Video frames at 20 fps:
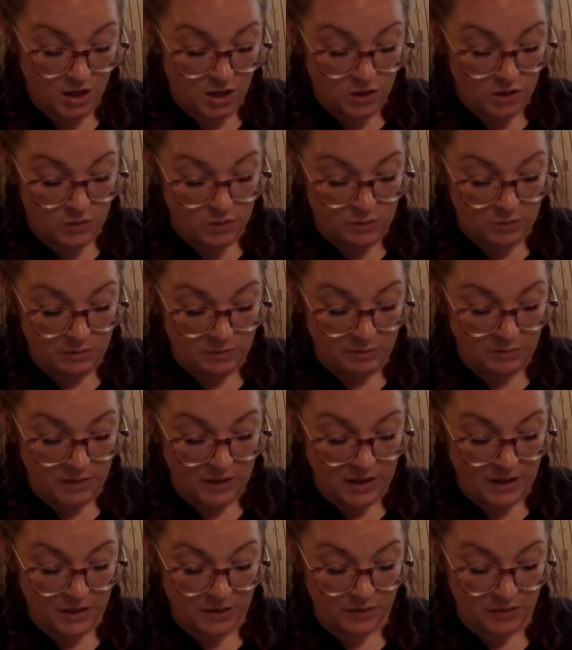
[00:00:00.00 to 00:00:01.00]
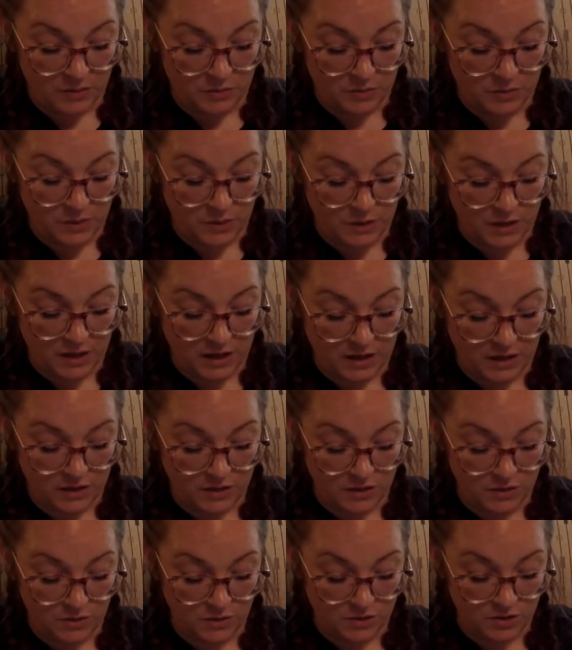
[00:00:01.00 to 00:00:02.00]
The woman paled and put her hand
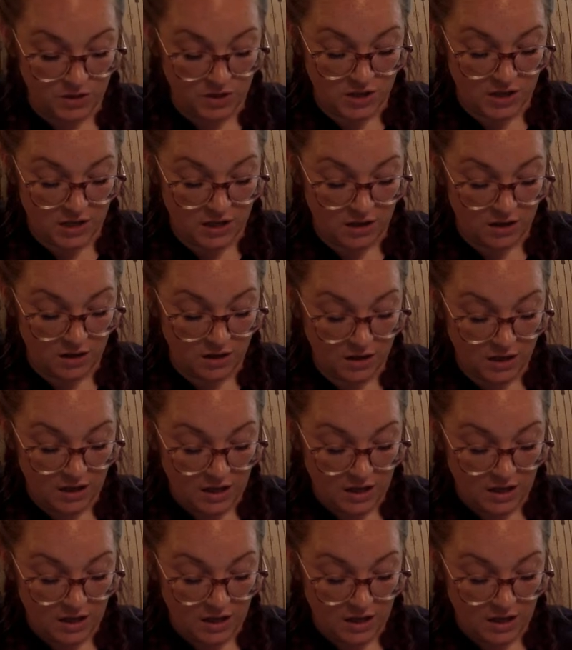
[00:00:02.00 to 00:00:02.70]
to her cheek.